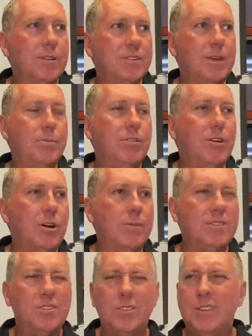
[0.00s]
We've got a heap of
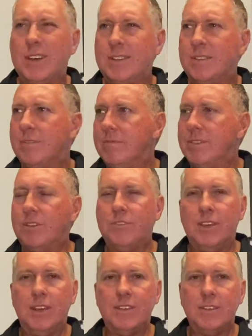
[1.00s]
divers, certates and
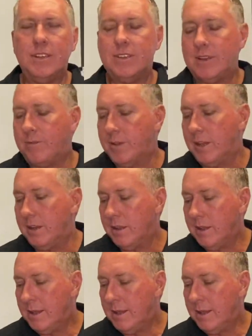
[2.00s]
saltigas in and stuff like that.